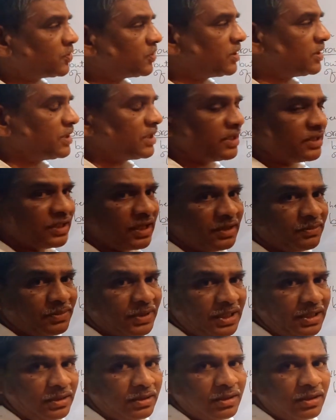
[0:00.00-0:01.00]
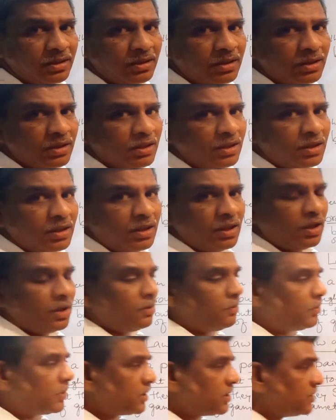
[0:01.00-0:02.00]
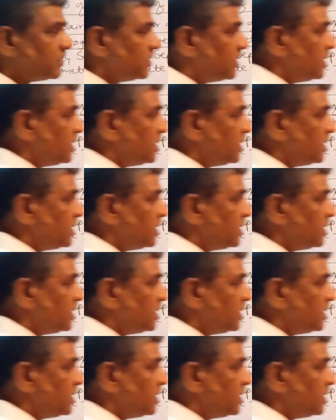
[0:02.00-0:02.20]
together in hybrid. But